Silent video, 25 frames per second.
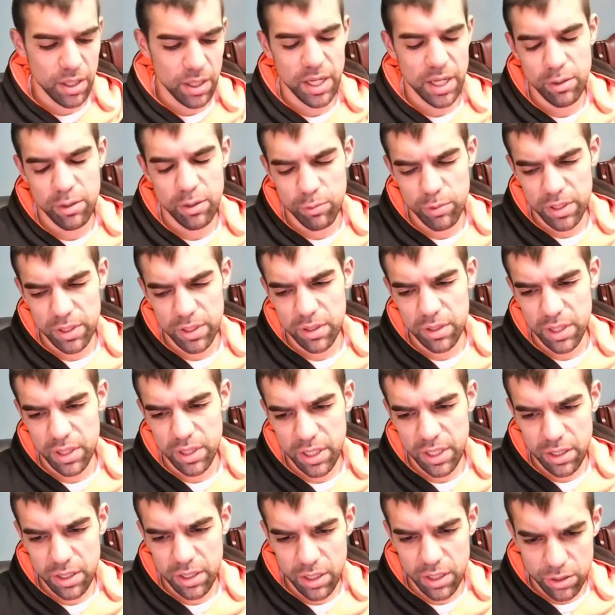and we
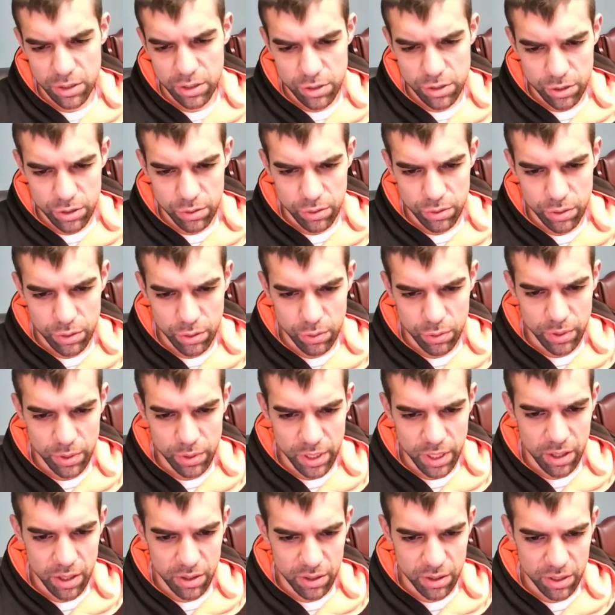lean into who we
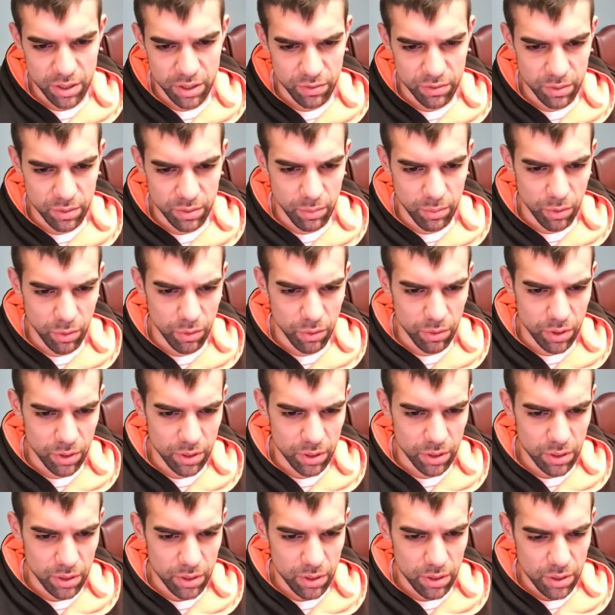are even more,